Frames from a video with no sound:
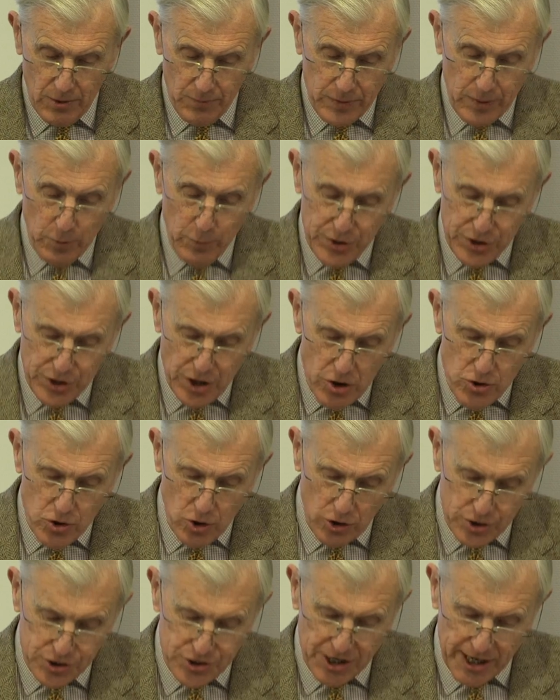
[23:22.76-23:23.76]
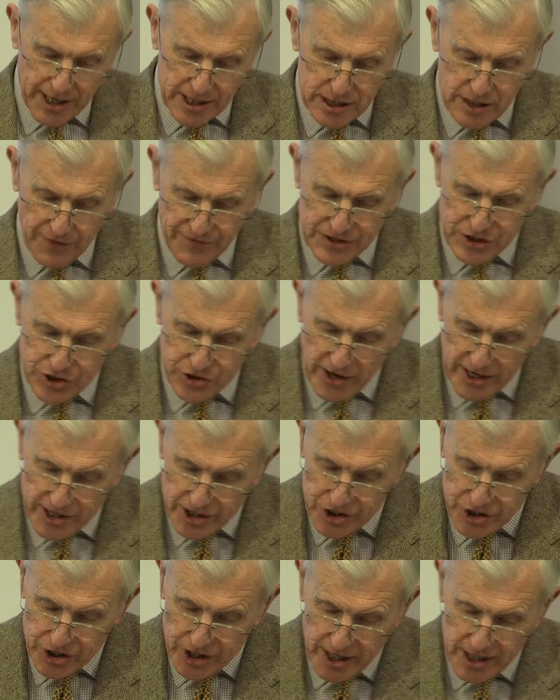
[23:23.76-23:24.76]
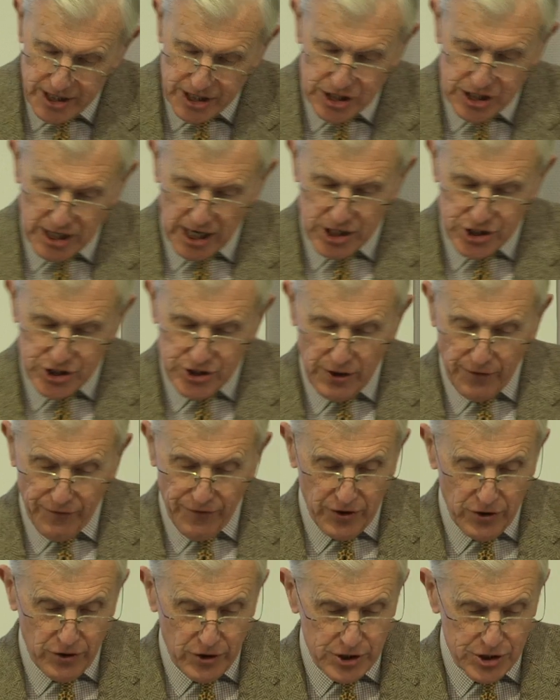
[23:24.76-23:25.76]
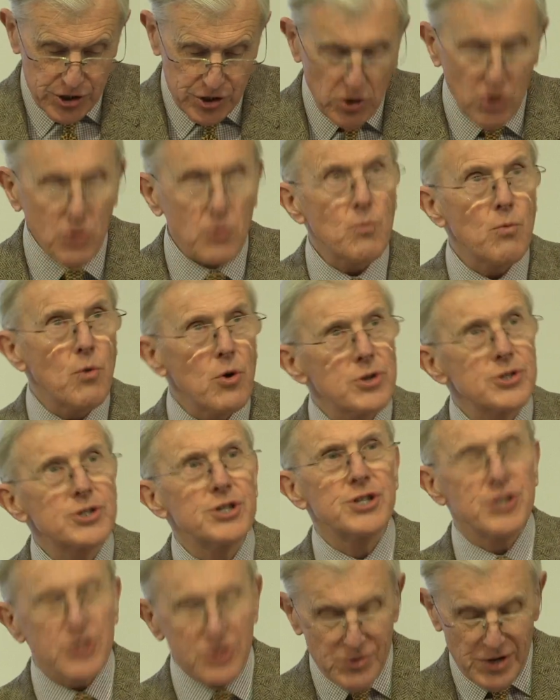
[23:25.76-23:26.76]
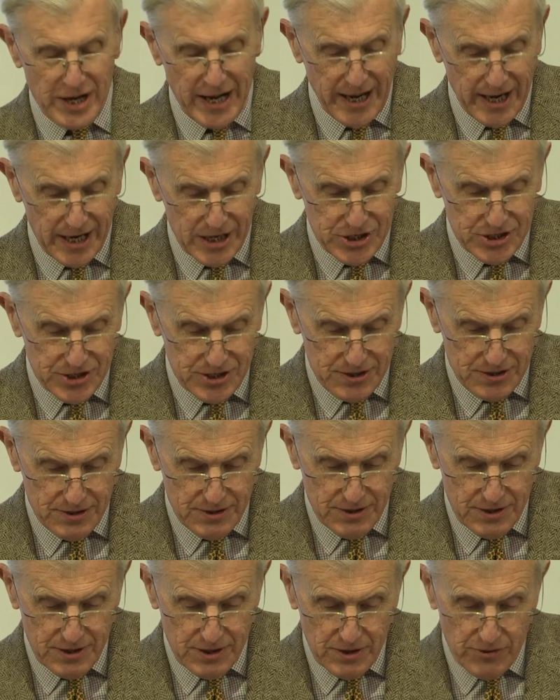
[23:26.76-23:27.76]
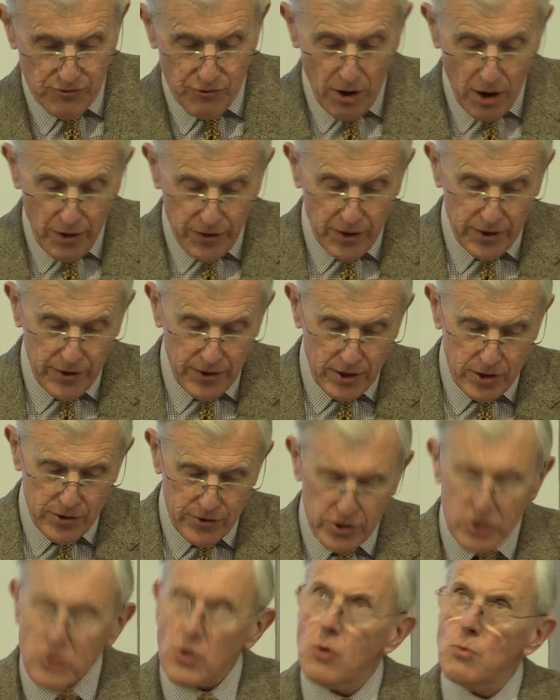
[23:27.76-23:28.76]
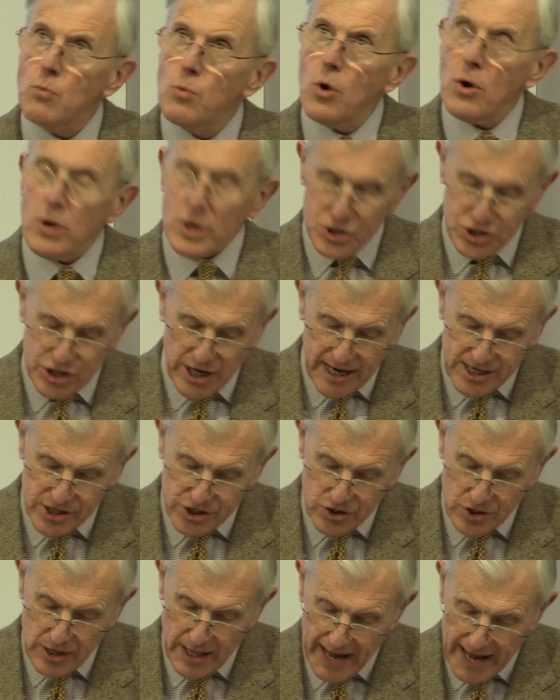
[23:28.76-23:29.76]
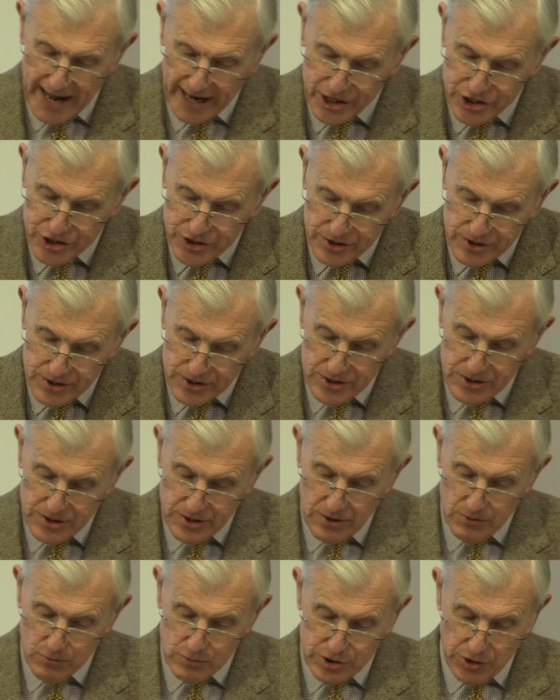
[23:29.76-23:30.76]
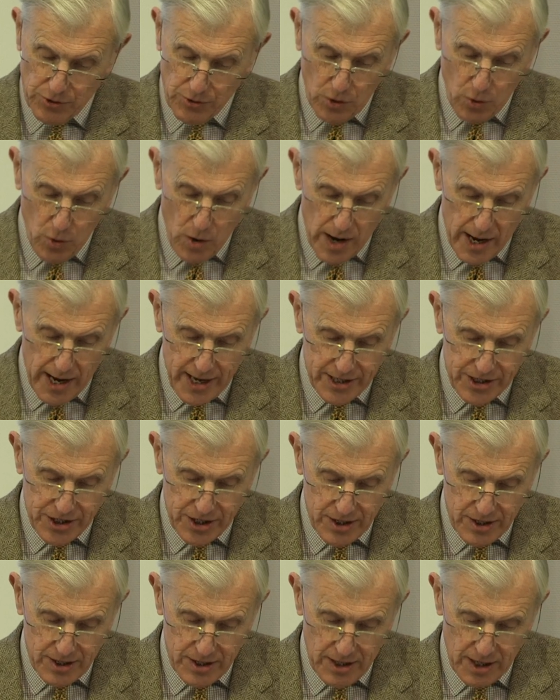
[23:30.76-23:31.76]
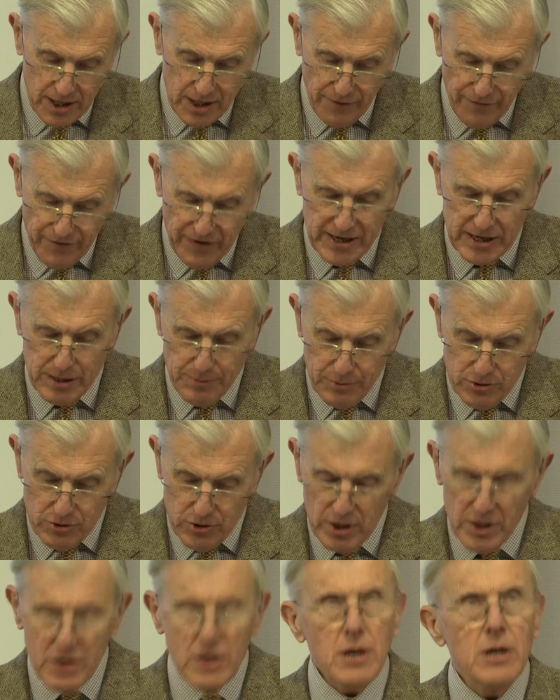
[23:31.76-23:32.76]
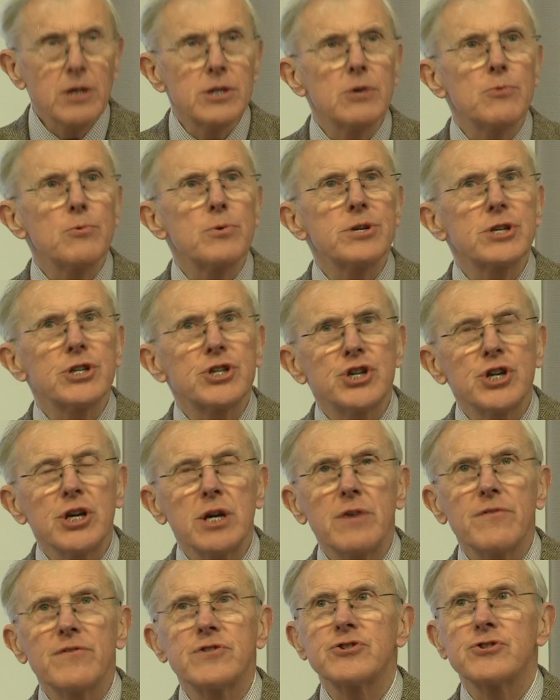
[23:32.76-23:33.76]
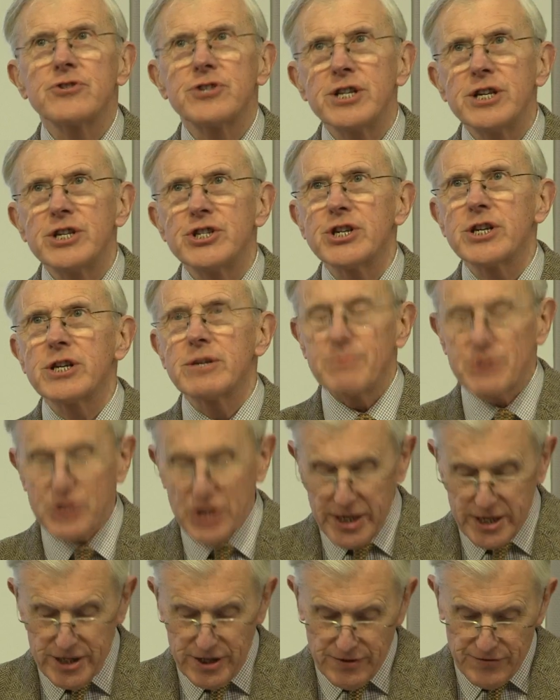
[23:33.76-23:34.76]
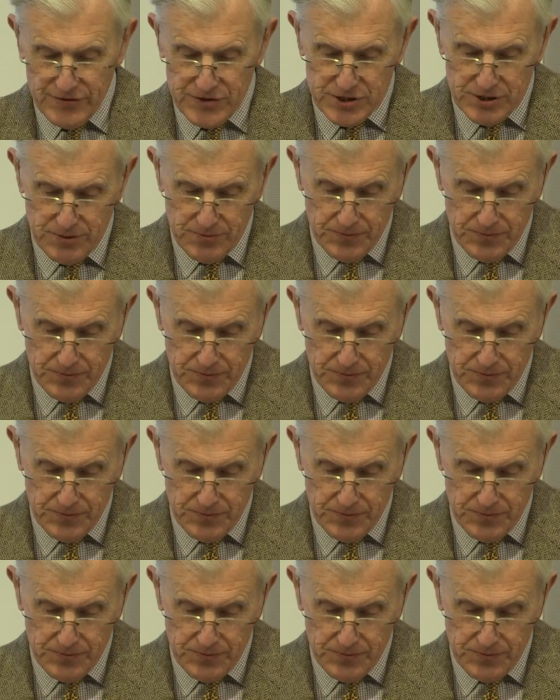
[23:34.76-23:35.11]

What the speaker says: With no context of a strategy, discussion focused on what to do next, rather than on what tactical action was required and available that would achieve strategic objectives.